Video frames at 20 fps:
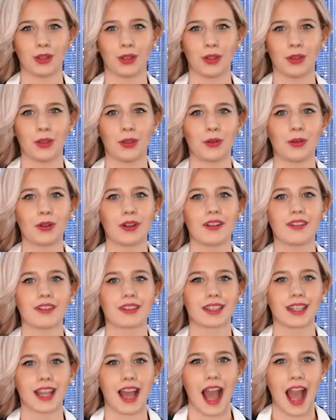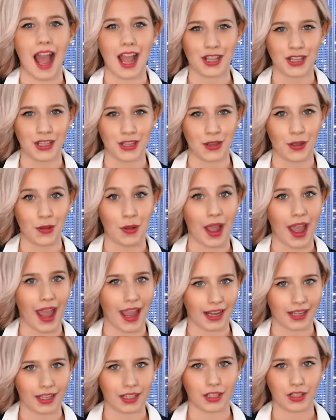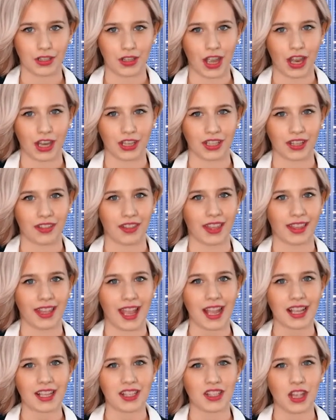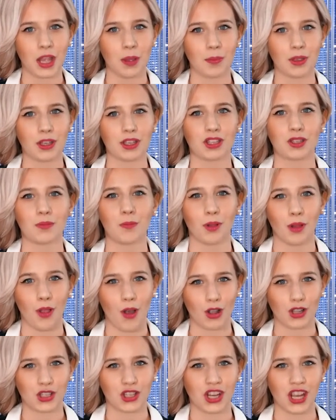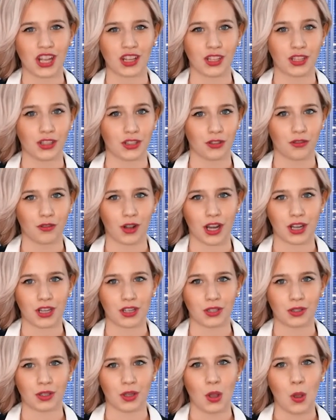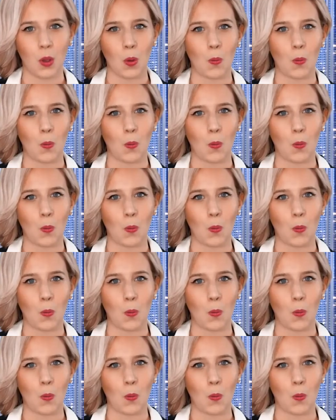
You're on the ICO ending stage. The next step is the blockchain integration.